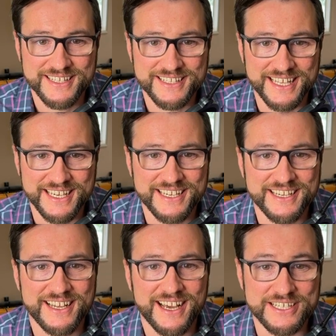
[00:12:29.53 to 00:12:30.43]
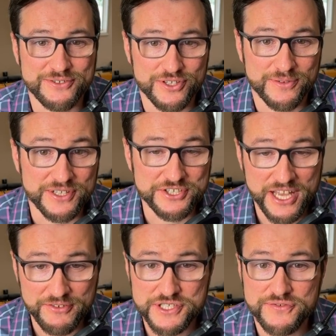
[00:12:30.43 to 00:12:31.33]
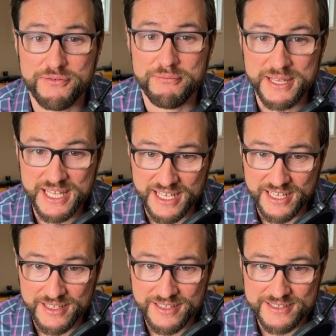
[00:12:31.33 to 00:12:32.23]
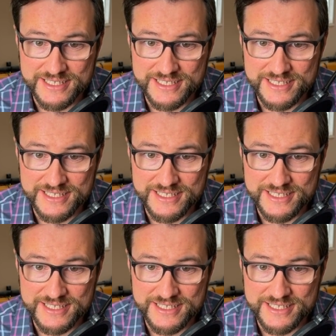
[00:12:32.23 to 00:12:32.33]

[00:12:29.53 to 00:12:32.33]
Then I told him the challenge for me